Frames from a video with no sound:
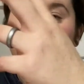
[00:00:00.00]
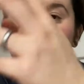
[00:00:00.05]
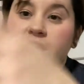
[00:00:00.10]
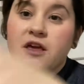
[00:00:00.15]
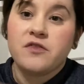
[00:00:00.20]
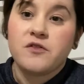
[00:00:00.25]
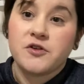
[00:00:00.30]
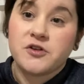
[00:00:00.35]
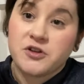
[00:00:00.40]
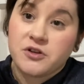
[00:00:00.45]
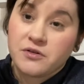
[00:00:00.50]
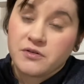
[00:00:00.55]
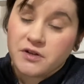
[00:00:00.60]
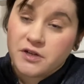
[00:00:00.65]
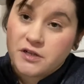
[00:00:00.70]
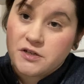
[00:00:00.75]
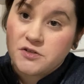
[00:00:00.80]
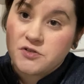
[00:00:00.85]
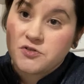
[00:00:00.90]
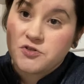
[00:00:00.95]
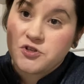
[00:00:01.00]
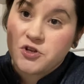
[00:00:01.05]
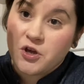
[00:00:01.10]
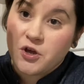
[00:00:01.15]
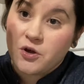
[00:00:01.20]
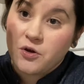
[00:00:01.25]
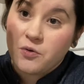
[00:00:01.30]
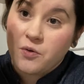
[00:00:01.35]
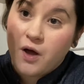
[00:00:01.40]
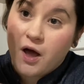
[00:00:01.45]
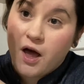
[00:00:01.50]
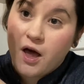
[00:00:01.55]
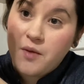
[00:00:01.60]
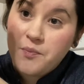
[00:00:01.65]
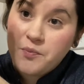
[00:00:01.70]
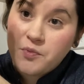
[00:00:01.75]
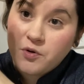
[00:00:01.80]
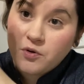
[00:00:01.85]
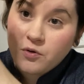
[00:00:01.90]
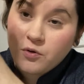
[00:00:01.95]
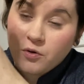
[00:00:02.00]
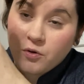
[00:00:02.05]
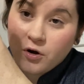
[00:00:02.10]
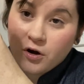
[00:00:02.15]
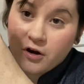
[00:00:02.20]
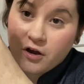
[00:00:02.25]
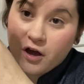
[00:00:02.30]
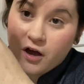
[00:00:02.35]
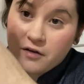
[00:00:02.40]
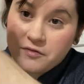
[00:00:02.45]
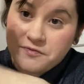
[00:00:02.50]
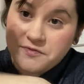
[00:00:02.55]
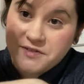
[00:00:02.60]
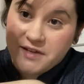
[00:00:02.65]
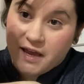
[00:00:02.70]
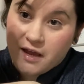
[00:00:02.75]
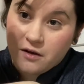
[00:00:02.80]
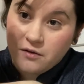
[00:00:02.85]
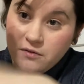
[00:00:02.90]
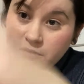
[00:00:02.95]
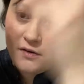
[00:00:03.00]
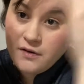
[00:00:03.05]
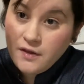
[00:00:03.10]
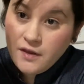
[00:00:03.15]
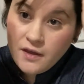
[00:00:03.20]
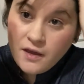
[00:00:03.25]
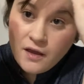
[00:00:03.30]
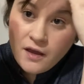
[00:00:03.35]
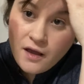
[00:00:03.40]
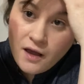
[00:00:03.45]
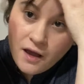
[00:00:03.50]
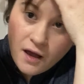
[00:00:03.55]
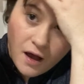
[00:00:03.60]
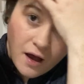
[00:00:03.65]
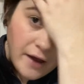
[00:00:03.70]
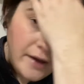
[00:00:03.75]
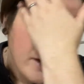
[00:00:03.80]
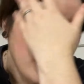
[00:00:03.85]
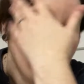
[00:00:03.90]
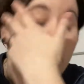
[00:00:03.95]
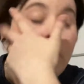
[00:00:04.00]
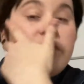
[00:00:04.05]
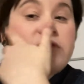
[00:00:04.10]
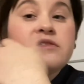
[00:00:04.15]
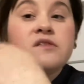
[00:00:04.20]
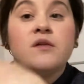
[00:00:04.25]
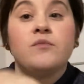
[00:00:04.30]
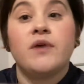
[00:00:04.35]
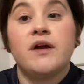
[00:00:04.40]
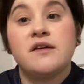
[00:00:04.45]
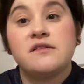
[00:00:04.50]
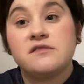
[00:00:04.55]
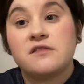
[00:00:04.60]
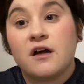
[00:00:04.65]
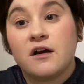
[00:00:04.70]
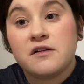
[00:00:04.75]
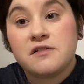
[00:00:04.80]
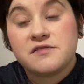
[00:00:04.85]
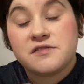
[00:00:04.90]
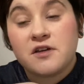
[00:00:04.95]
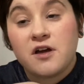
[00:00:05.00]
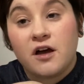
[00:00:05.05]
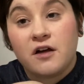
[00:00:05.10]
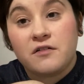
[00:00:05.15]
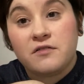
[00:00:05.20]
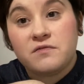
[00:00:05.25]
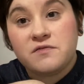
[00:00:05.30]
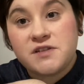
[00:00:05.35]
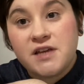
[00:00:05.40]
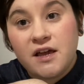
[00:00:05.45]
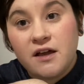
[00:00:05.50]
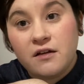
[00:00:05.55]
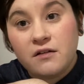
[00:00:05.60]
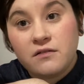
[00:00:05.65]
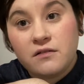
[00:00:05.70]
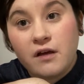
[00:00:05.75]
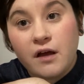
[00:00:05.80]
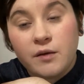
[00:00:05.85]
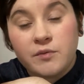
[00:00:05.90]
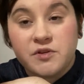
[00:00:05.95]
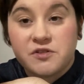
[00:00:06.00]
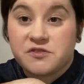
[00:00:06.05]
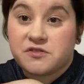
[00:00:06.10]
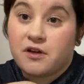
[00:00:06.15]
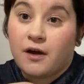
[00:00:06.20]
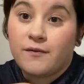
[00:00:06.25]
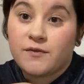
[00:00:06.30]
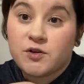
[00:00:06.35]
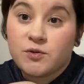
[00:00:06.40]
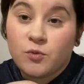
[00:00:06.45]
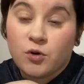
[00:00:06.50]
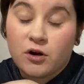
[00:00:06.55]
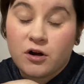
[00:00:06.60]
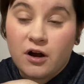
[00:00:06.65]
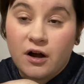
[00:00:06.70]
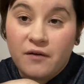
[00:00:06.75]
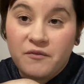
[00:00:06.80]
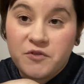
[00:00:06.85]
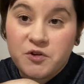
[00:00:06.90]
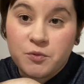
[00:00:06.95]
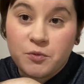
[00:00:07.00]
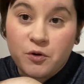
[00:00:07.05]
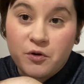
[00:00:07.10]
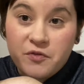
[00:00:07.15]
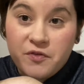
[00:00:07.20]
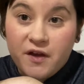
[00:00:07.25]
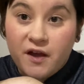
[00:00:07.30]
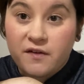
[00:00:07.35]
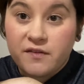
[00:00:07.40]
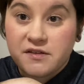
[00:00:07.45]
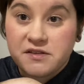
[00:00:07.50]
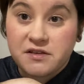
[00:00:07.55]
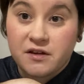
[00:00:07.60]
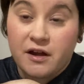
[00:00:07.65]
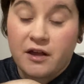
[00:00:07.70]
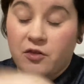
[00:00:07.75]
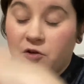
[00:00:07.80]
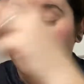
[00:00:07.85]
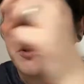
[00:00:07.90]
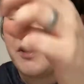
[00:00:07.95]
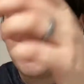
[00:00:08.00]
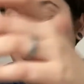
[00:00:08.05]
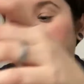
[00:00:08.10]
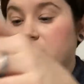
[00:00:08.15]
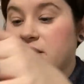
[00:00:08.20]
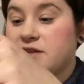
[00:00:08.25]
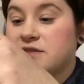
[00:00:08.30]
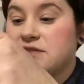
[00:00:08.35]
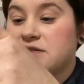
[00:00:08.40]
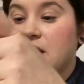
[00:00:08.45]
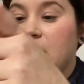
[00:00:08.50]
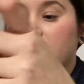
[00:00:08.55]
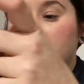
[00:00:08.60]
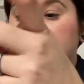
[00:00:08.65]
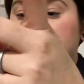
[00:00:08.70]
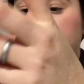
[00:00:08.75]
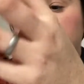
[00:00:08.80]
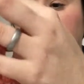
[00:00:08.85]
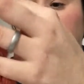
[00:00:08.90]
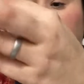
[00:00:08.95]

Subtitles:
either do it toe up or cuff down. I always knit my socks cuff down. I'm just more comfortable with that. That's how I learned how to knit socks.